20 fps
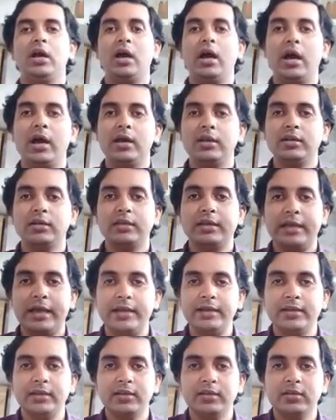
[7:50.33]
are
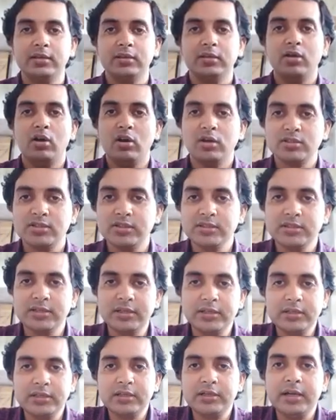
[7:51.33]
carrying
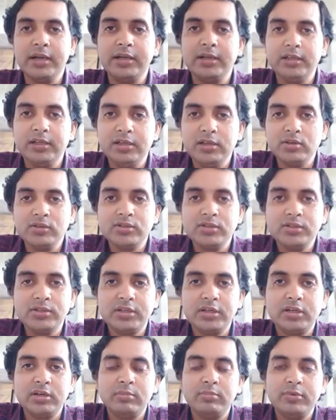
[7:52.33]
oxygenated and
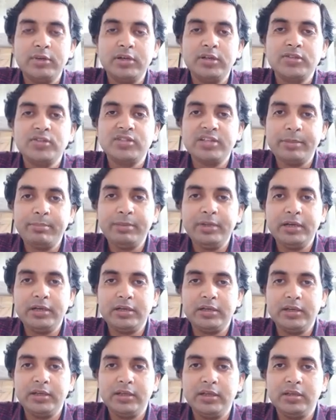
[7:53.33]
deoxygenated blood
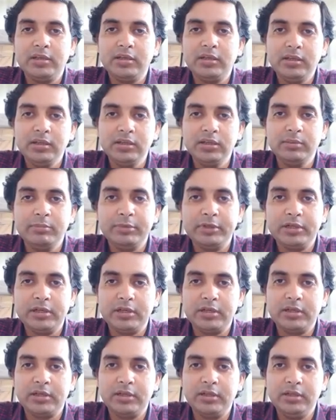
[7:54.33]
separately,
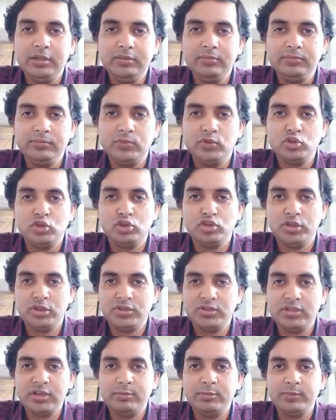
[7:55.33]
independently. So
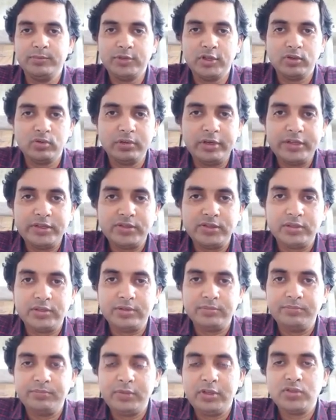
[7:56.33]
such type of
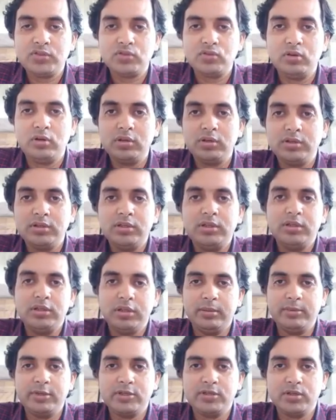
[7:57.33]
circulation is called
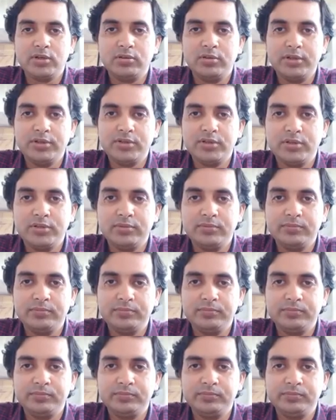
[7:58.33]
double circulation.
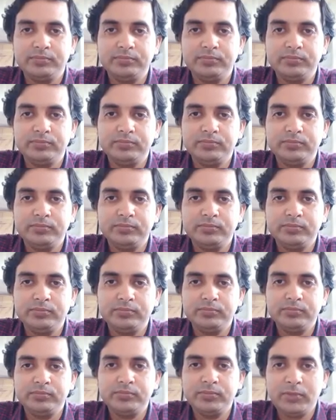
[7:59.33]

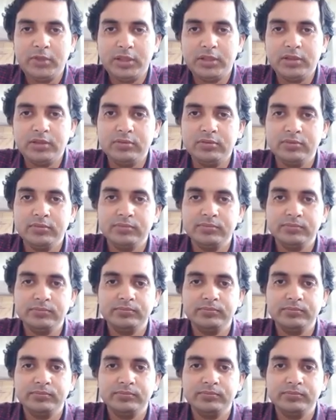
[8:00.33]
Thank you.